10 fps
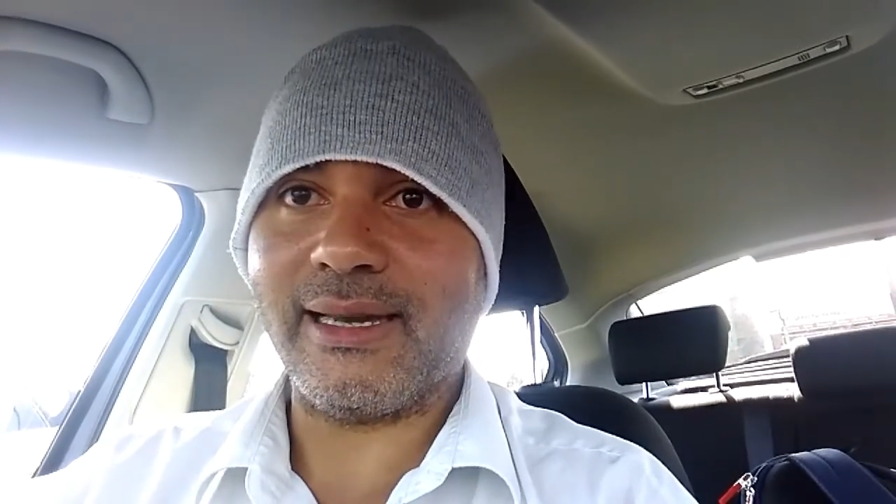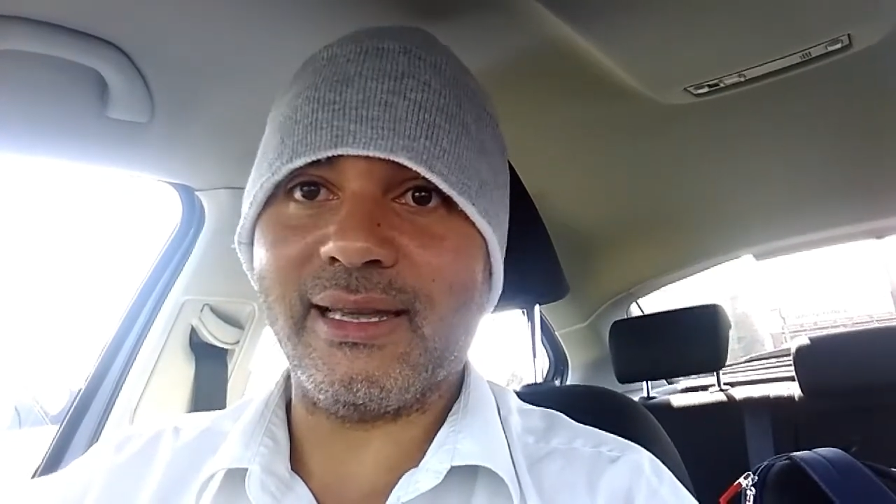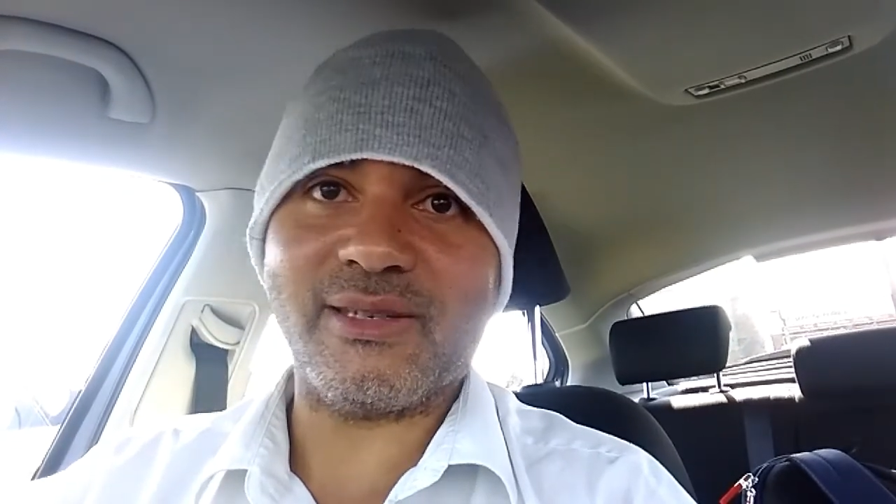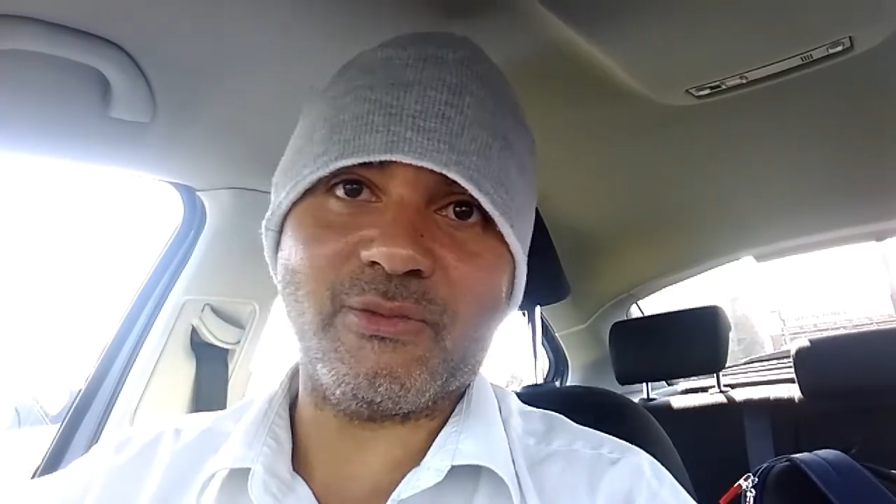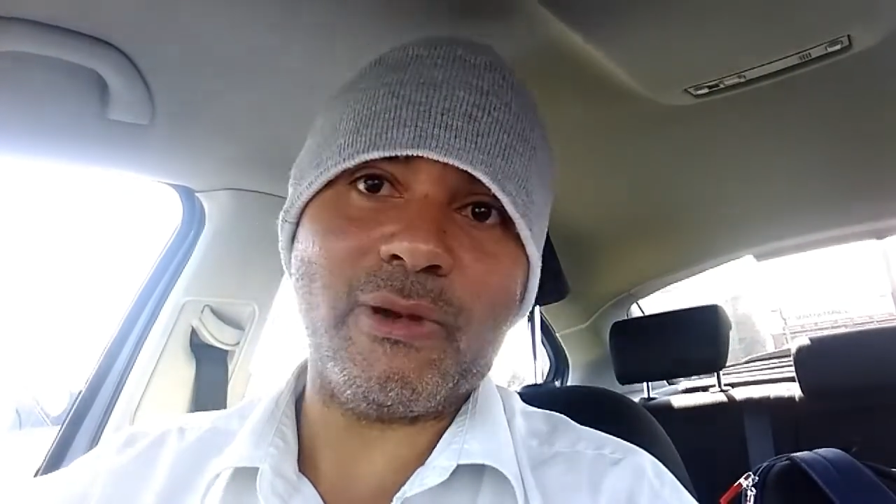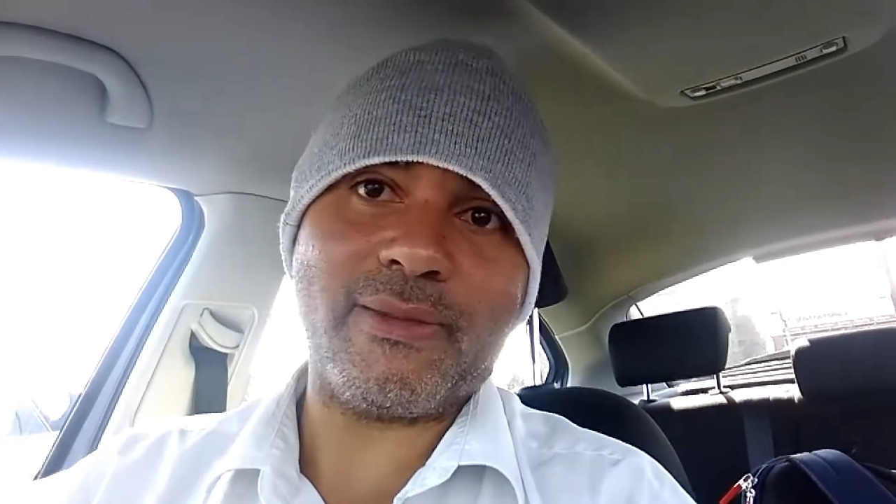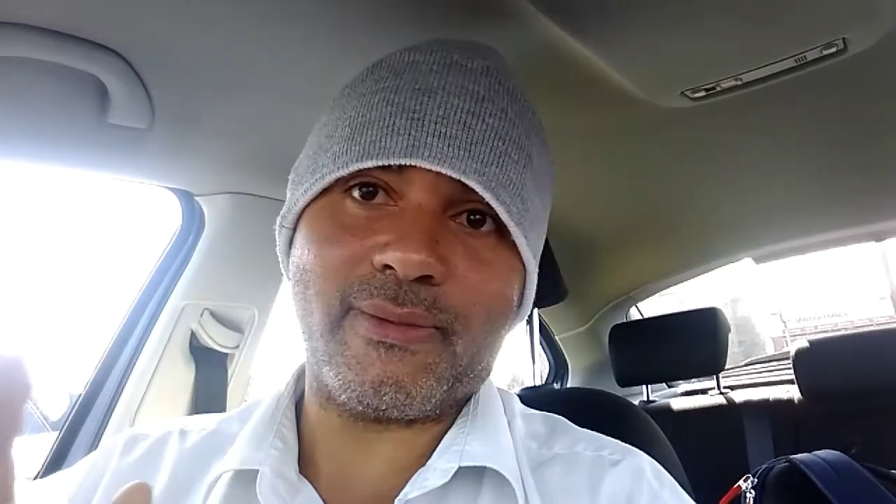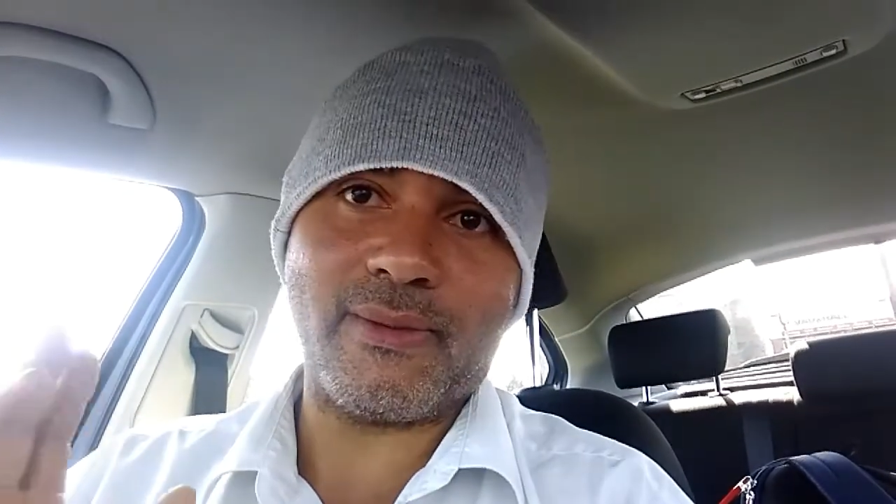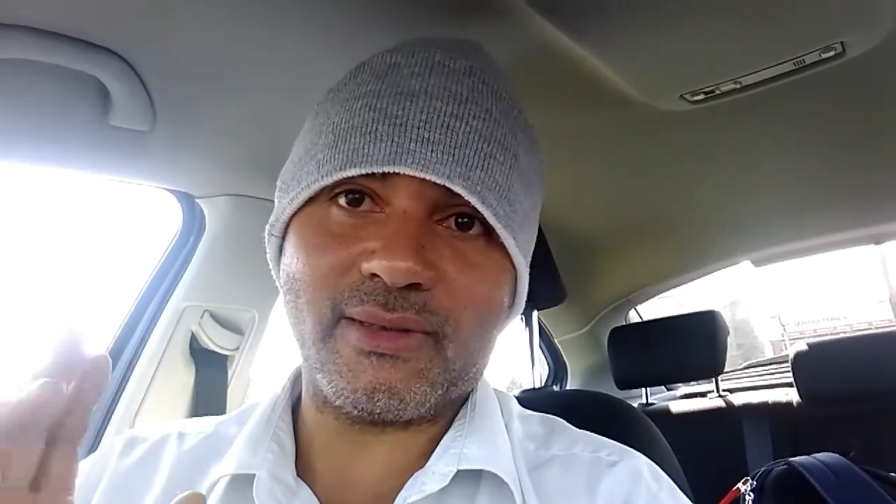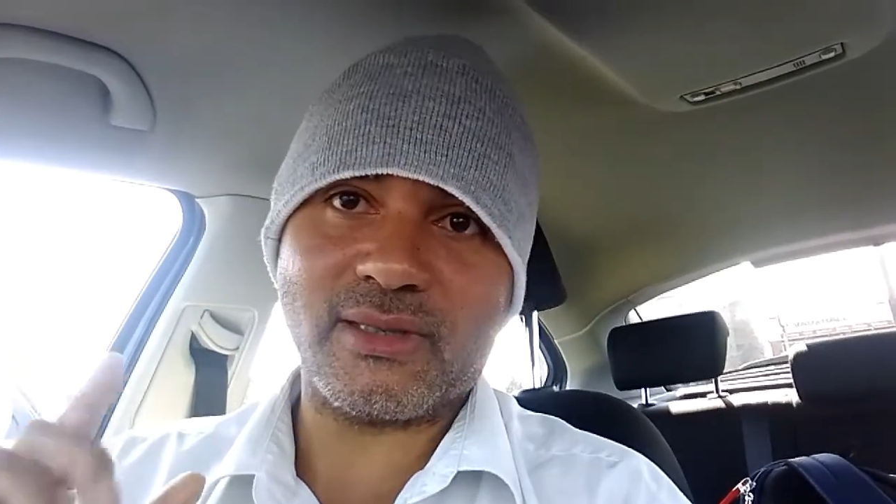is
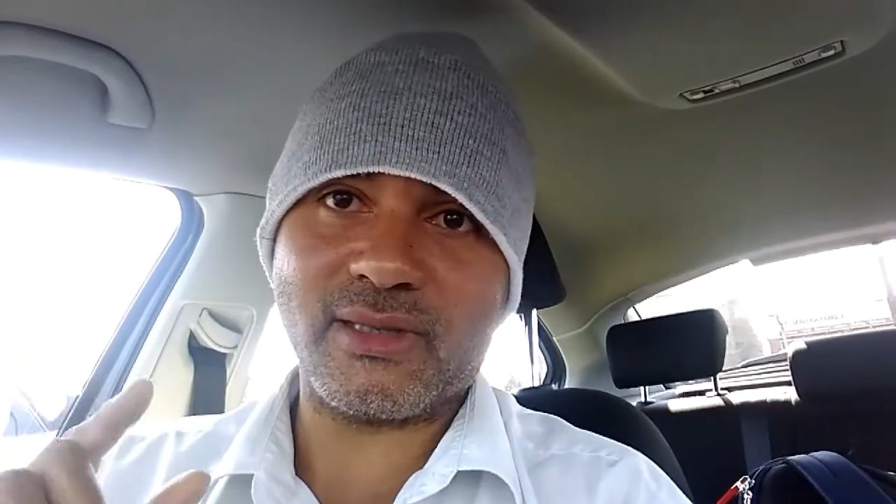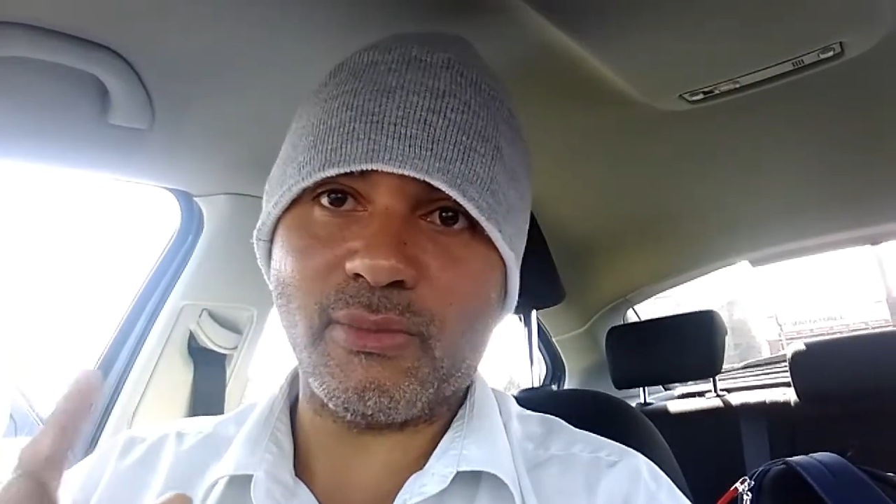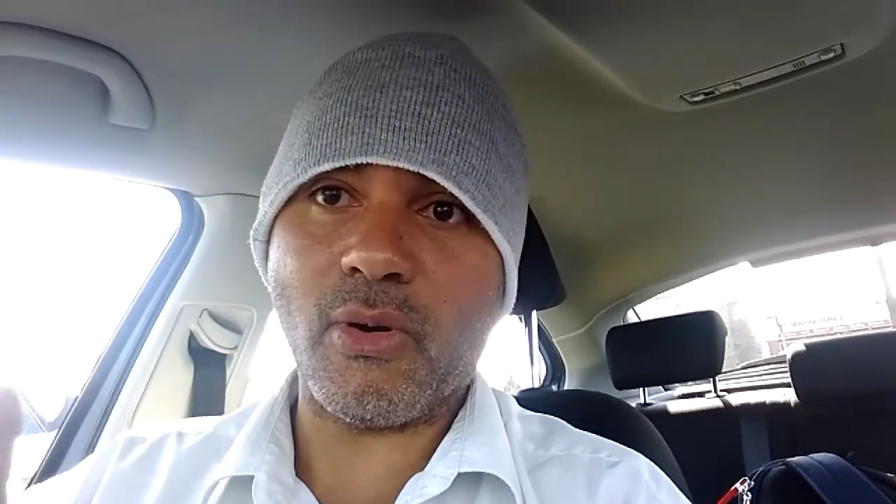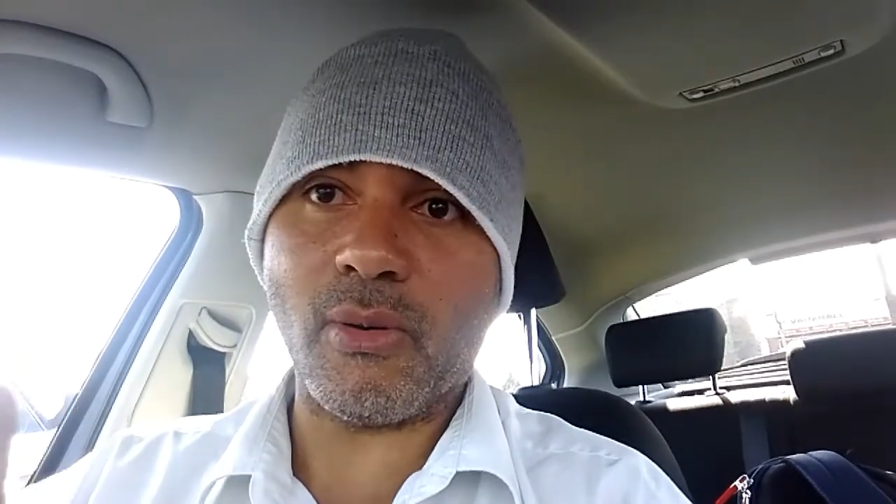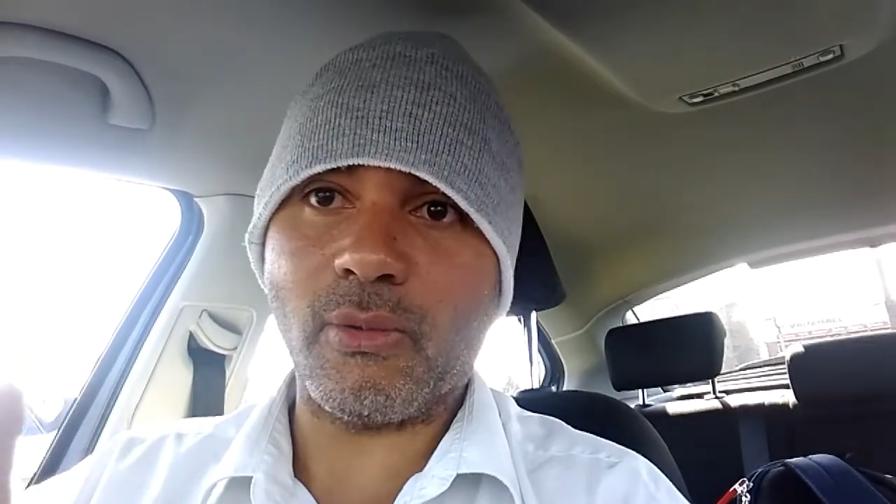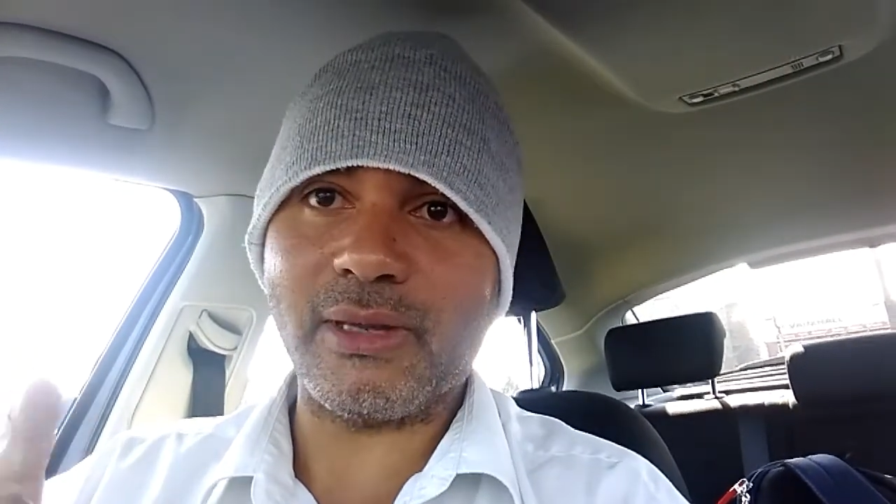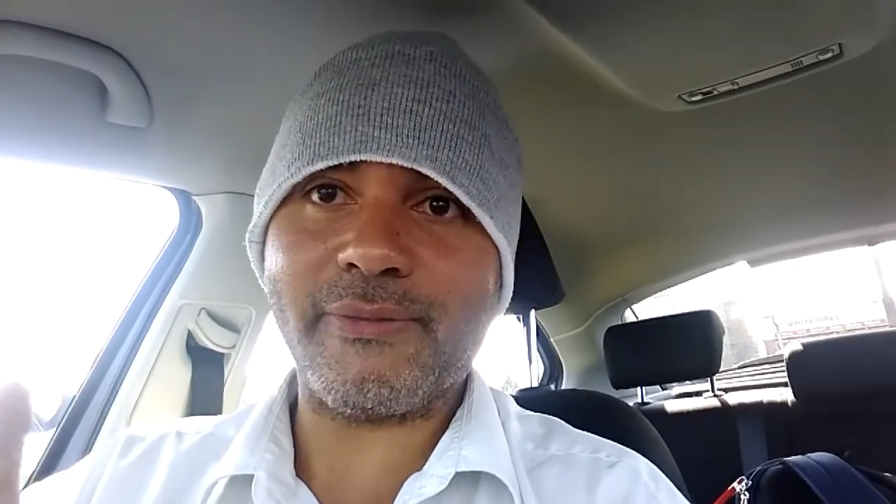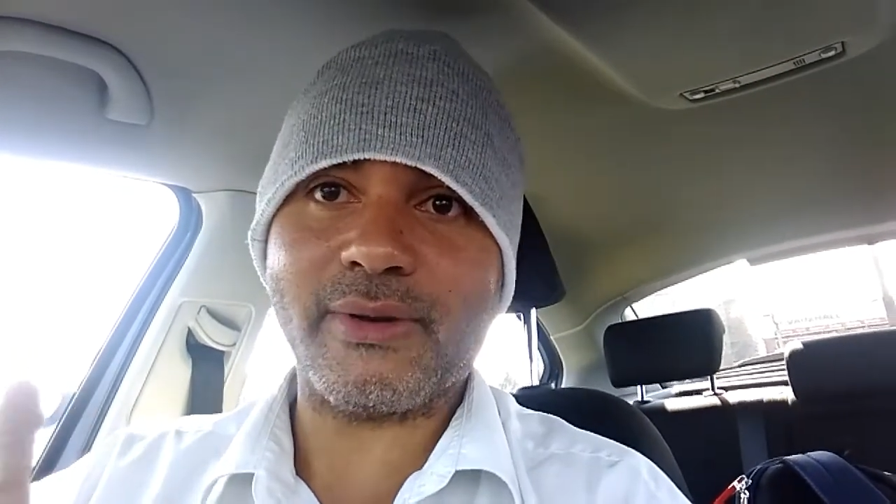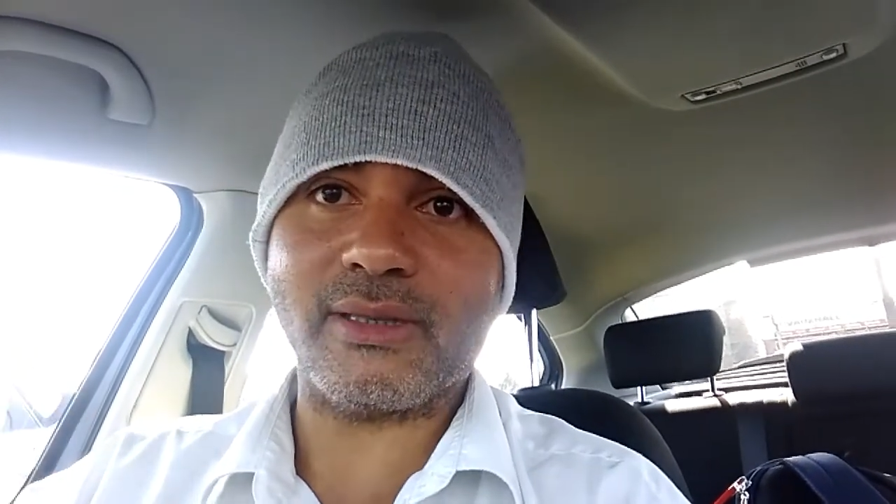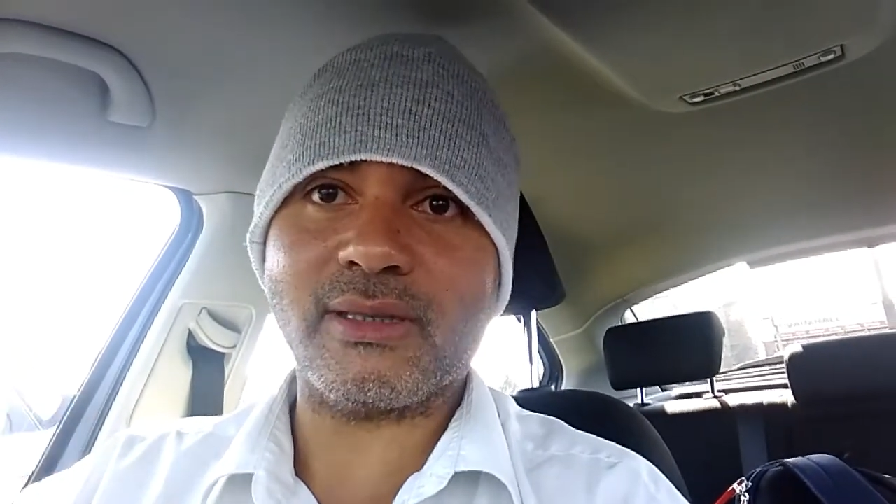with a small
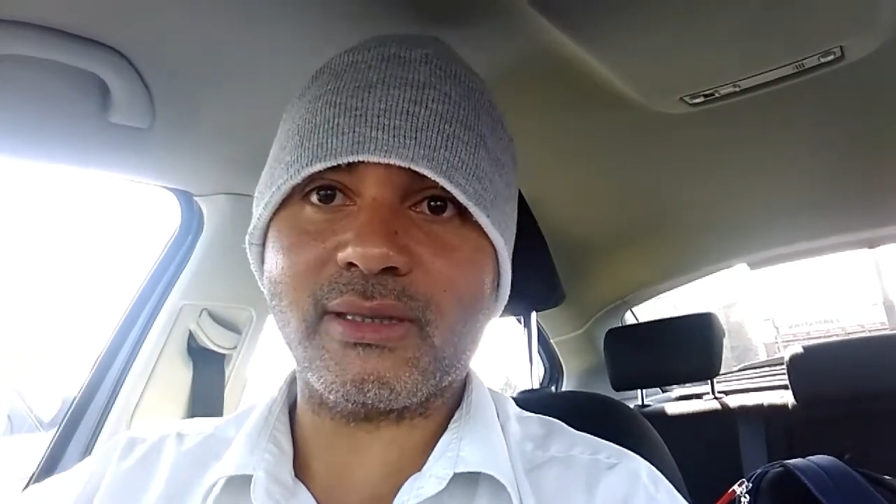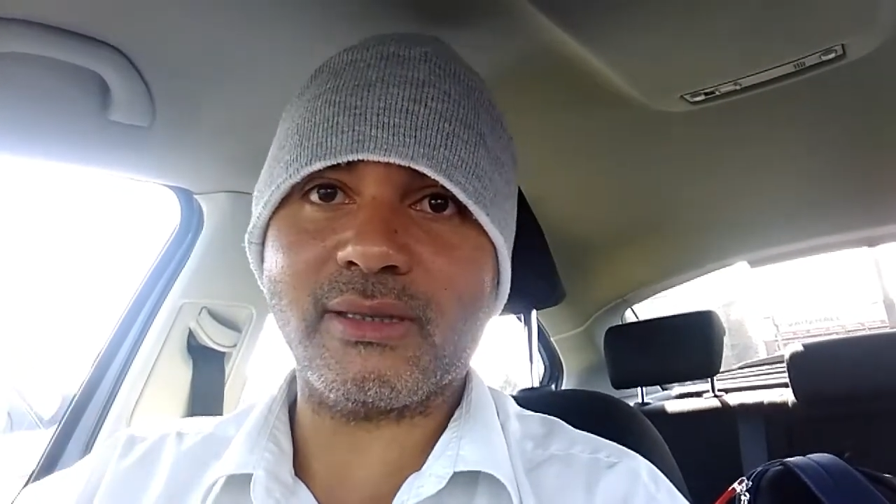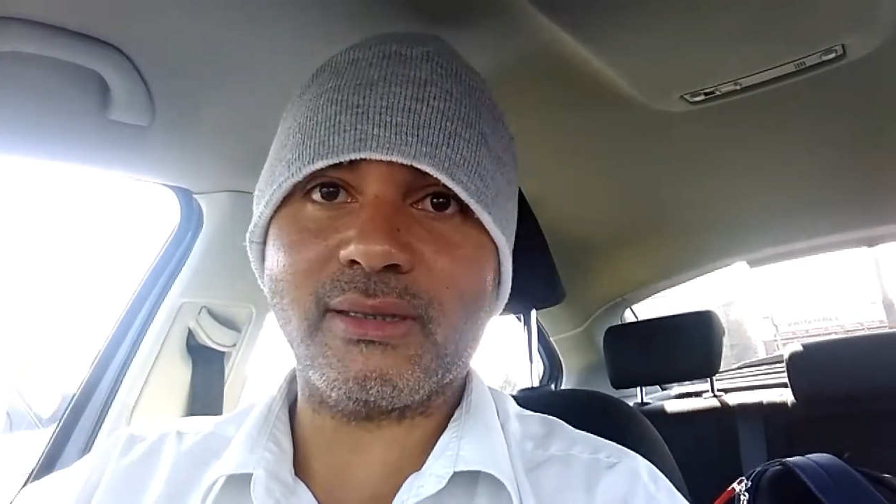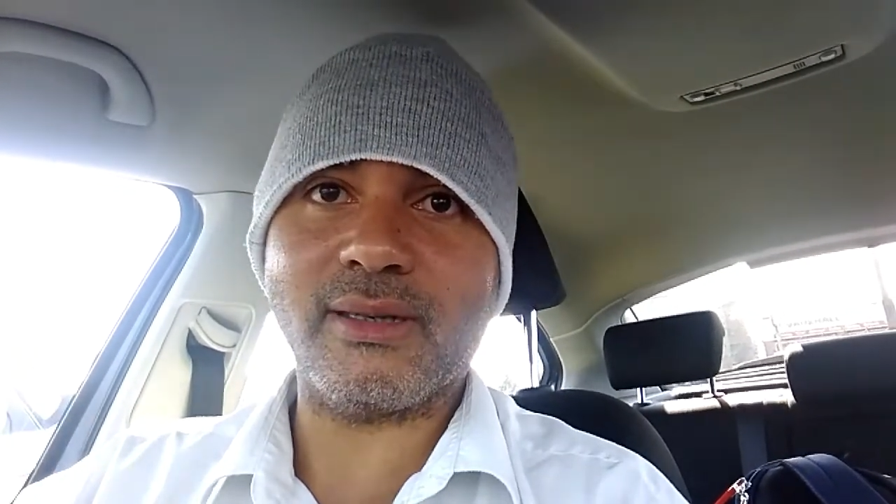difference.